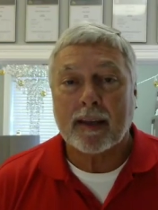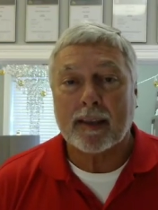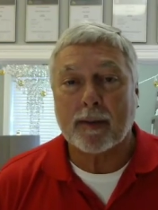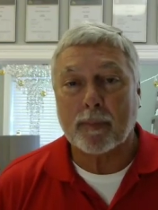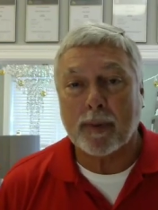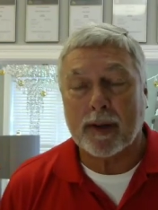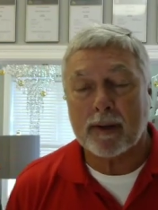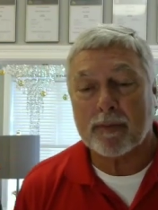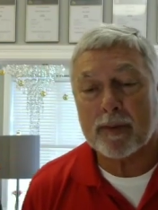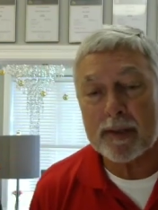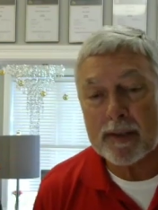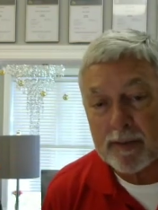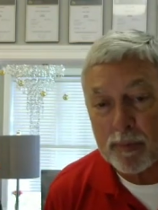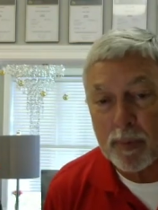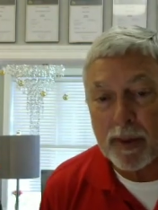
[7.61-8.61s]
The
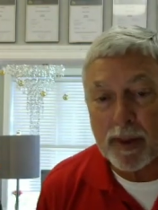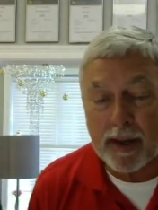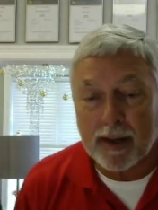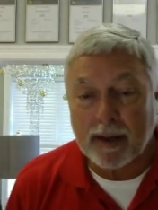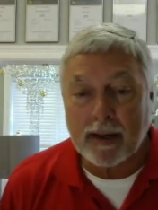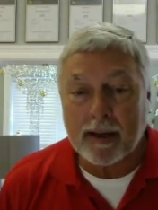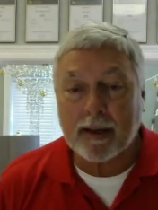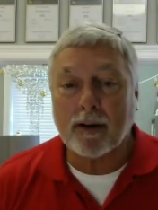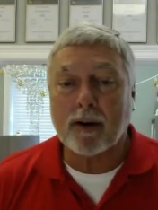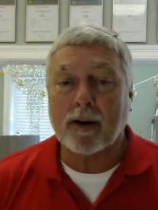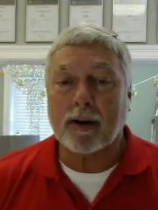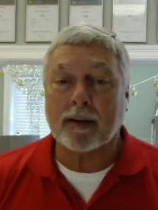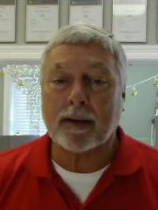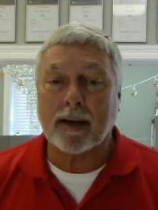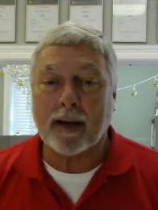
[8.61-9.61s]
benefits of planting a
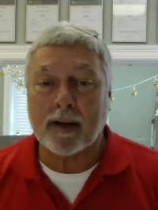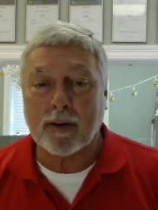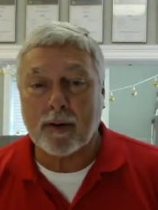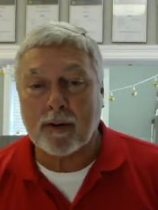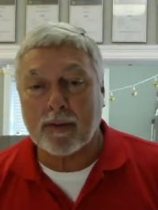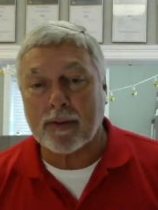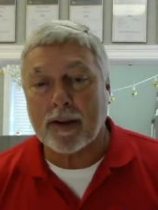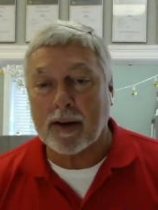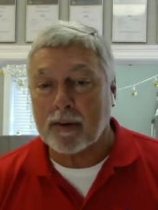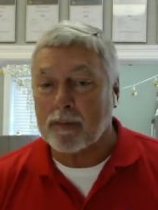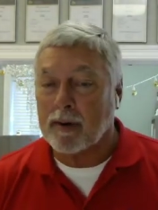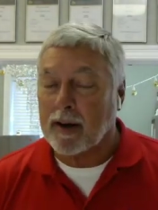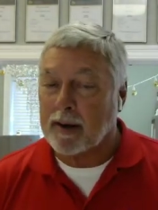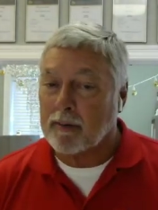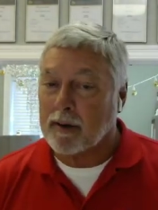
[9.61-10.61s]
garden. You got Earth Day
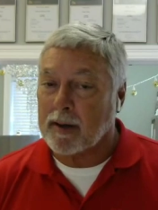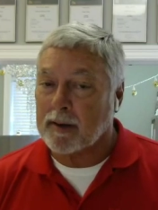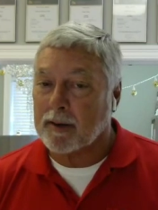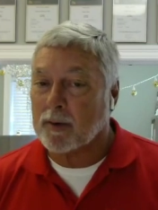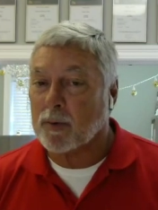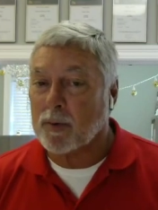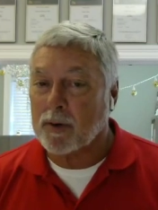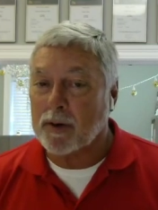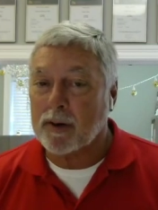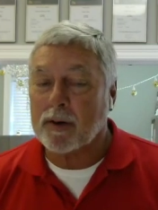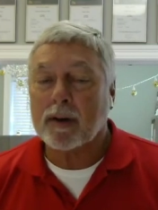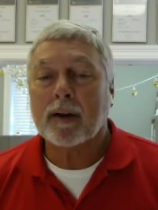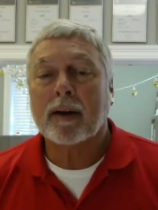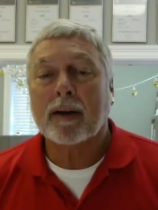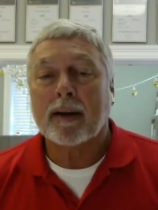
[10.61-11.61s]
right around the corner.